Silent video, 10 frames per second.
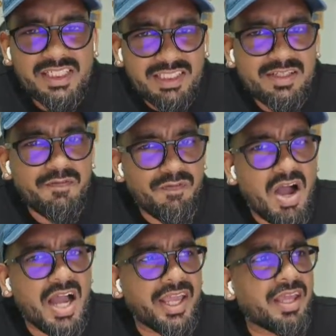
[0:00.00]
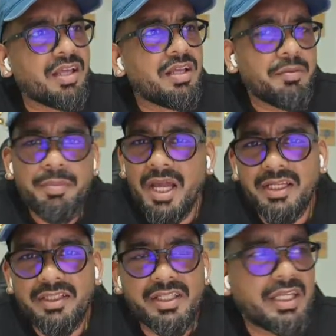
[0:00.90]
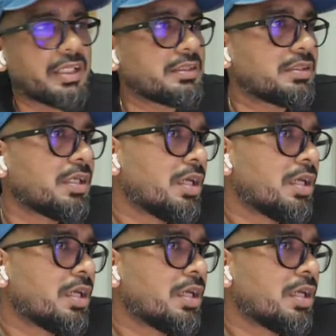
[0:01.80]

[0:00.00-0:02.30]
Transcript: the why behind the tickets.